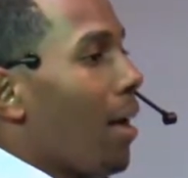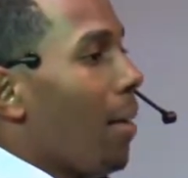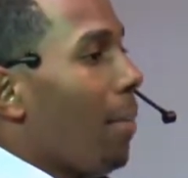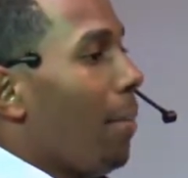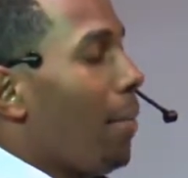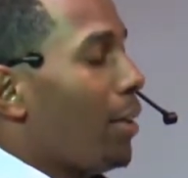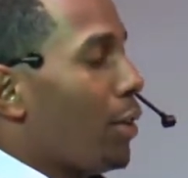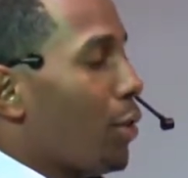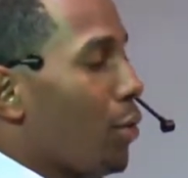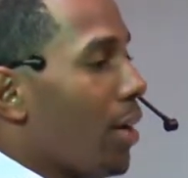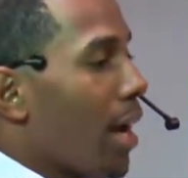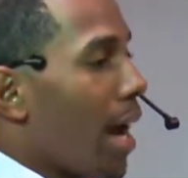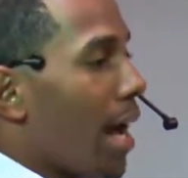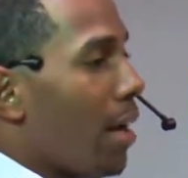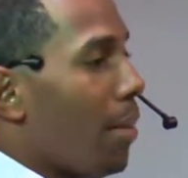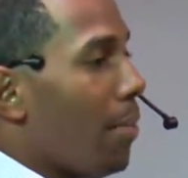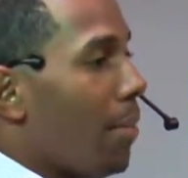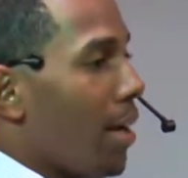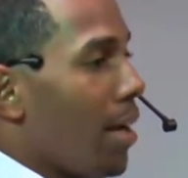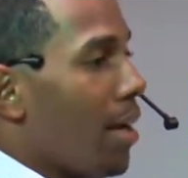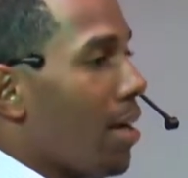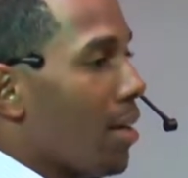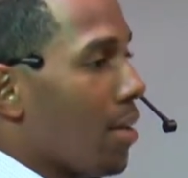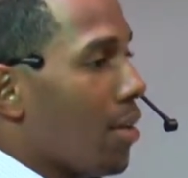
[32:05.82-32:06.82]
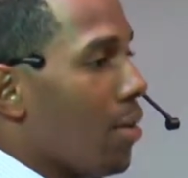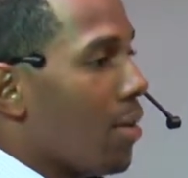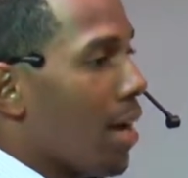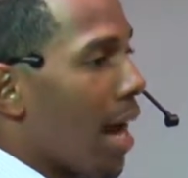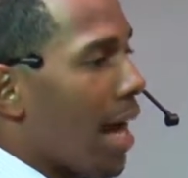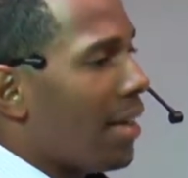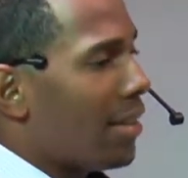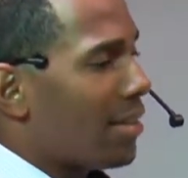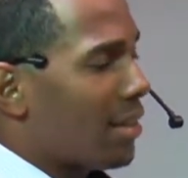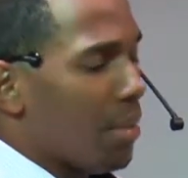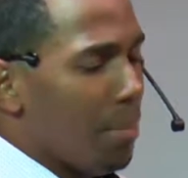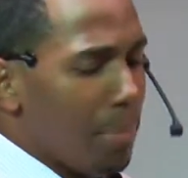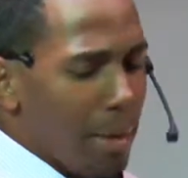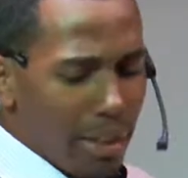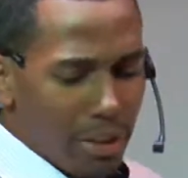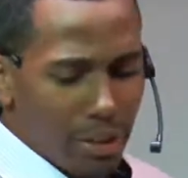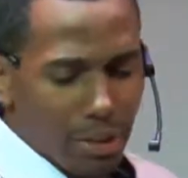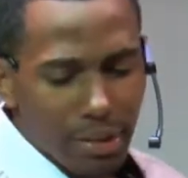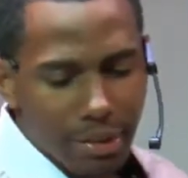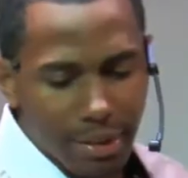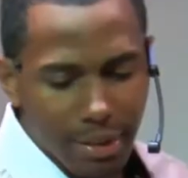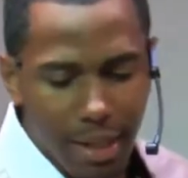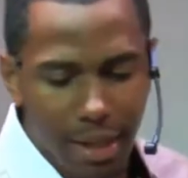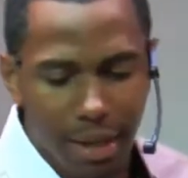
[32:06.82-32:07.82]
But you gotta be, you gotta submit
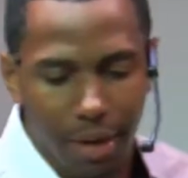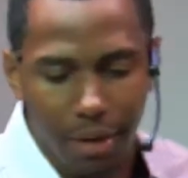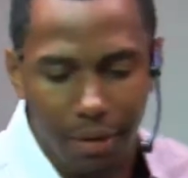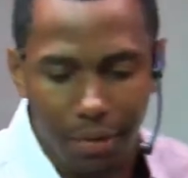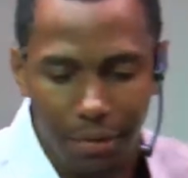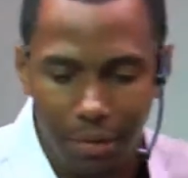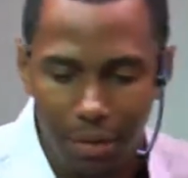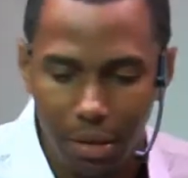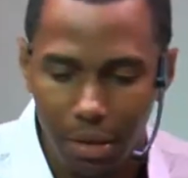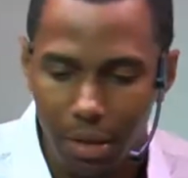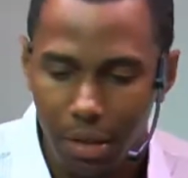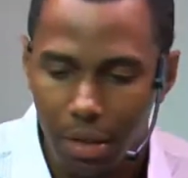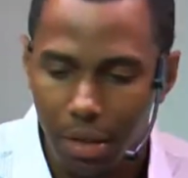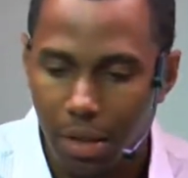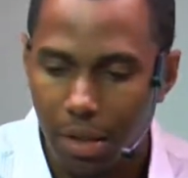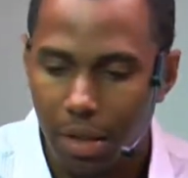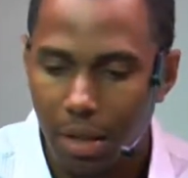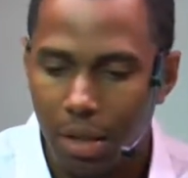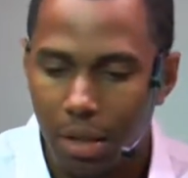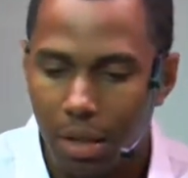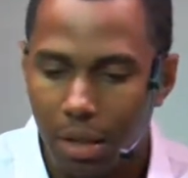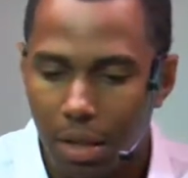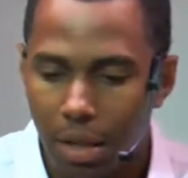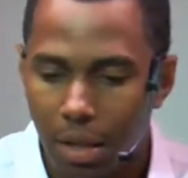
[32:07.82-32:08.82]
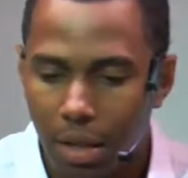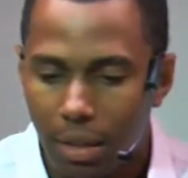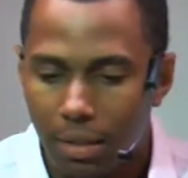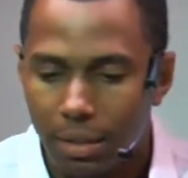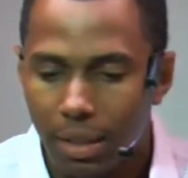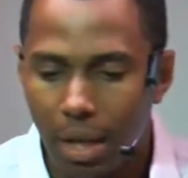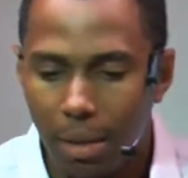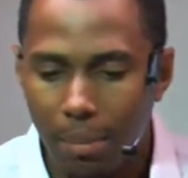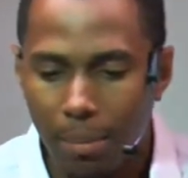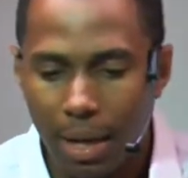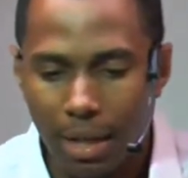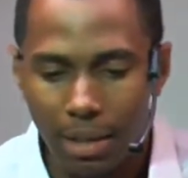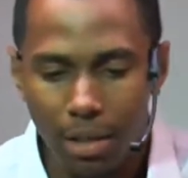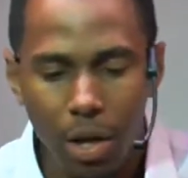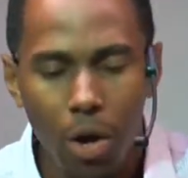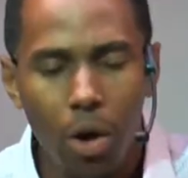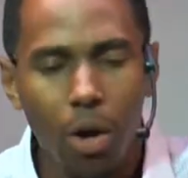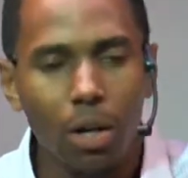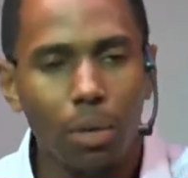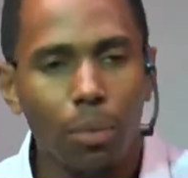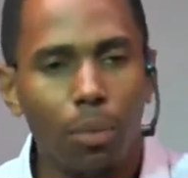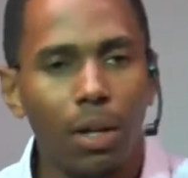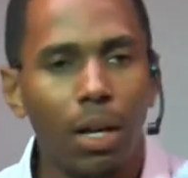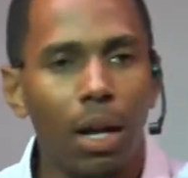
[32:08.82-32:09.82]
yourself. Tell my
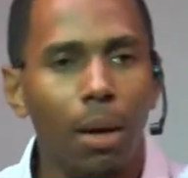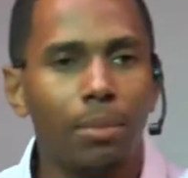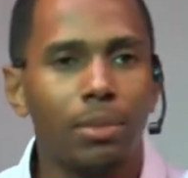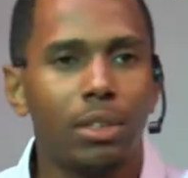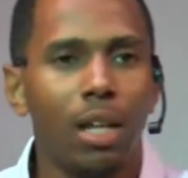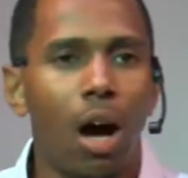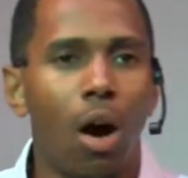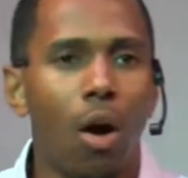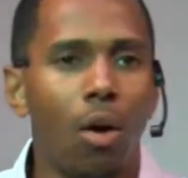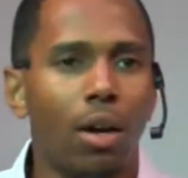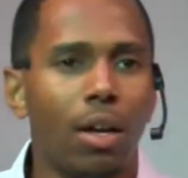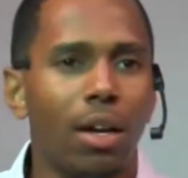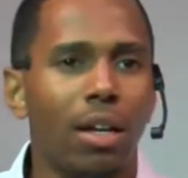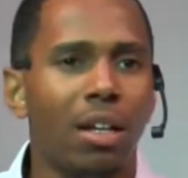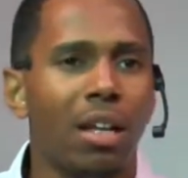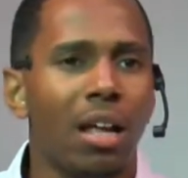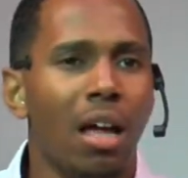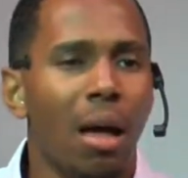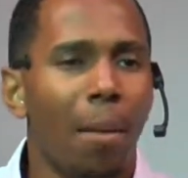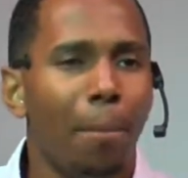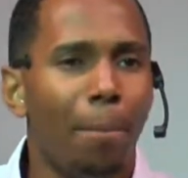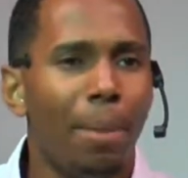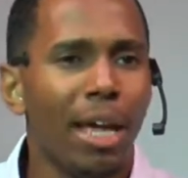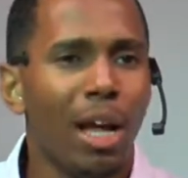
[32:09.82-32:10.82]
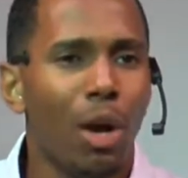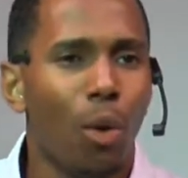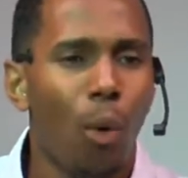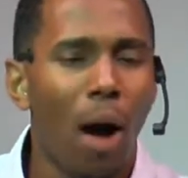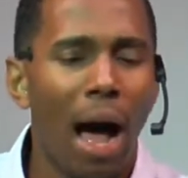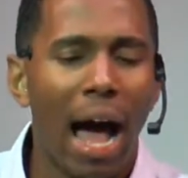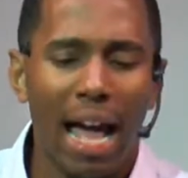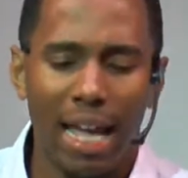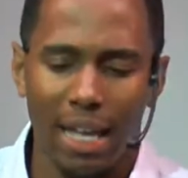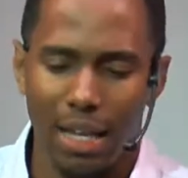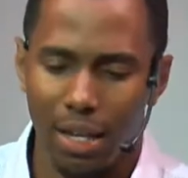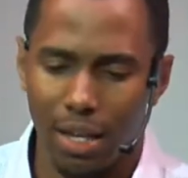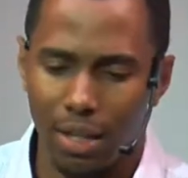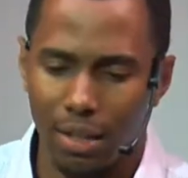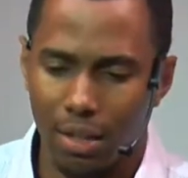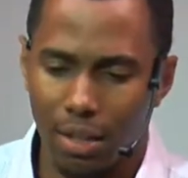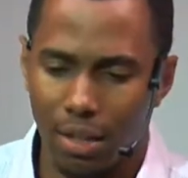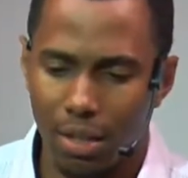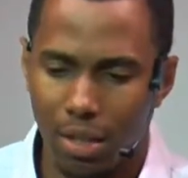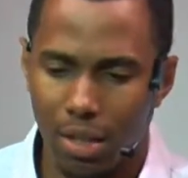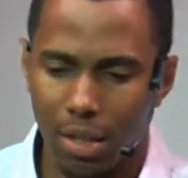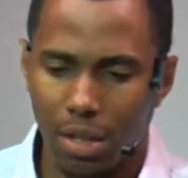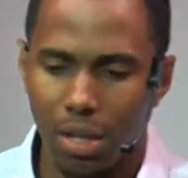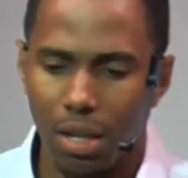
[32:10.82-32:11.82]
daughter when I'm talking, be quiet.
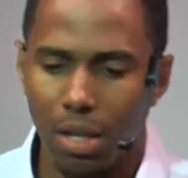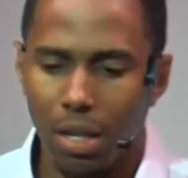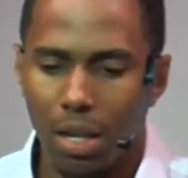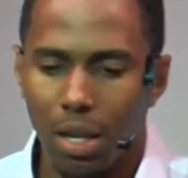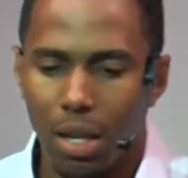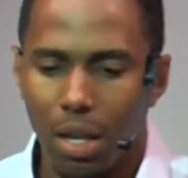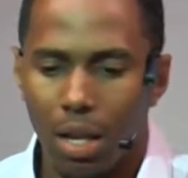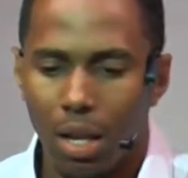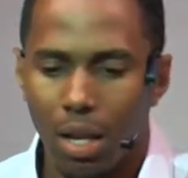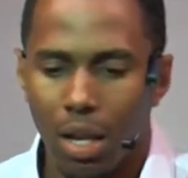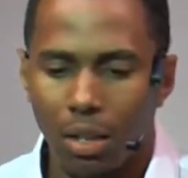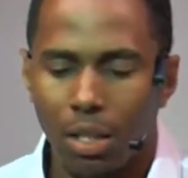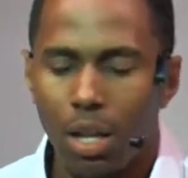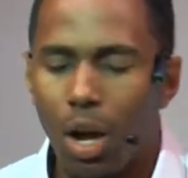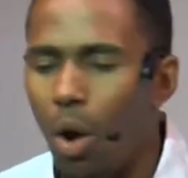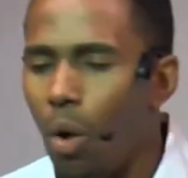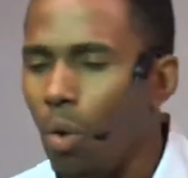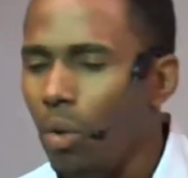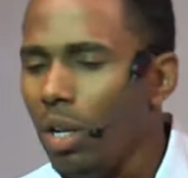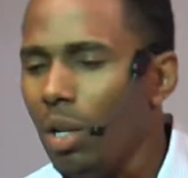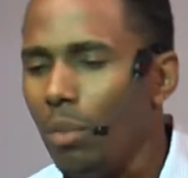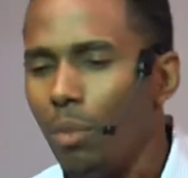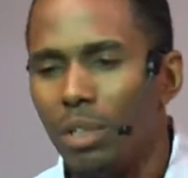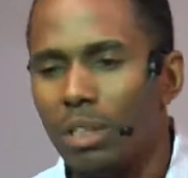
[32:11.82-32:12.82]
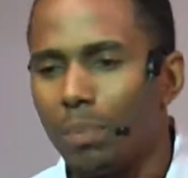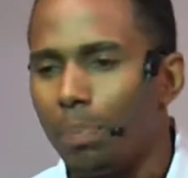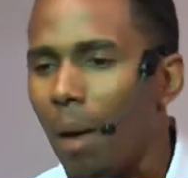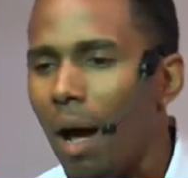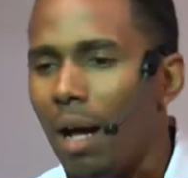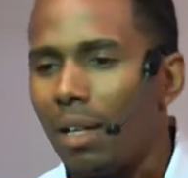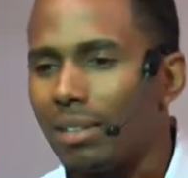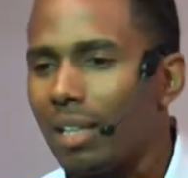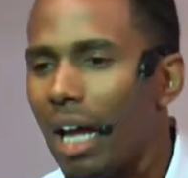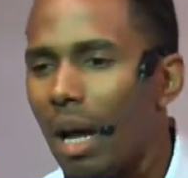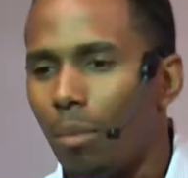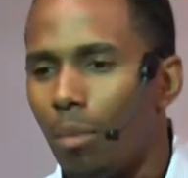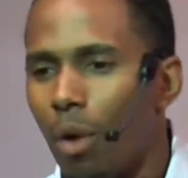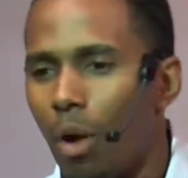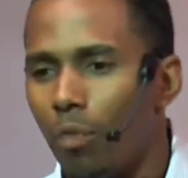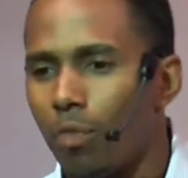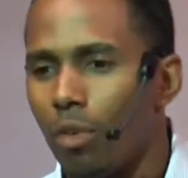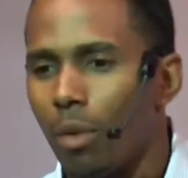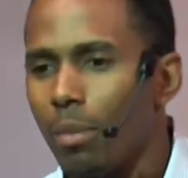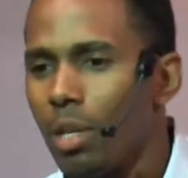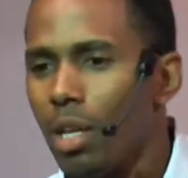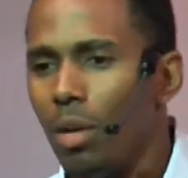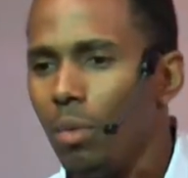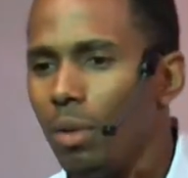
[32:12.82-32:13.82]
The only response I want
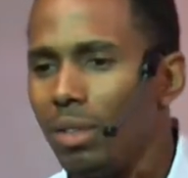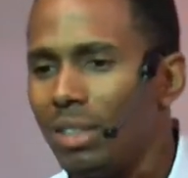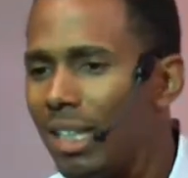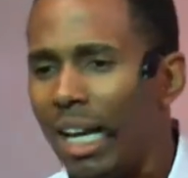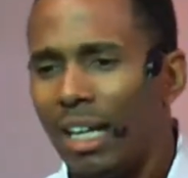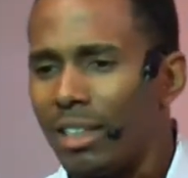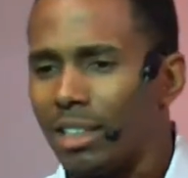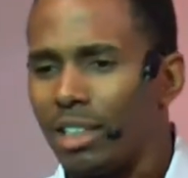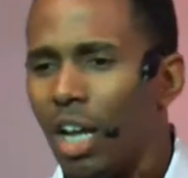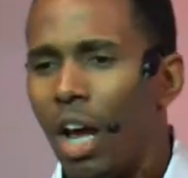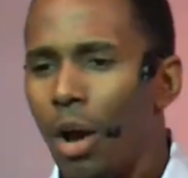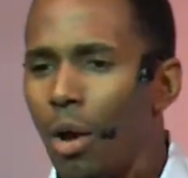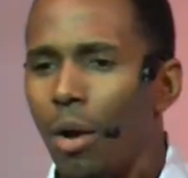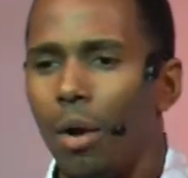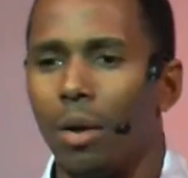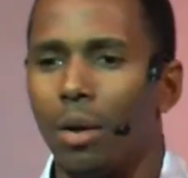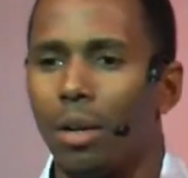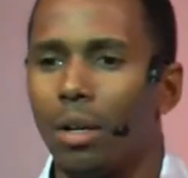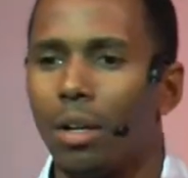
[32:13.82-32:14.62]
from you is yes, sir.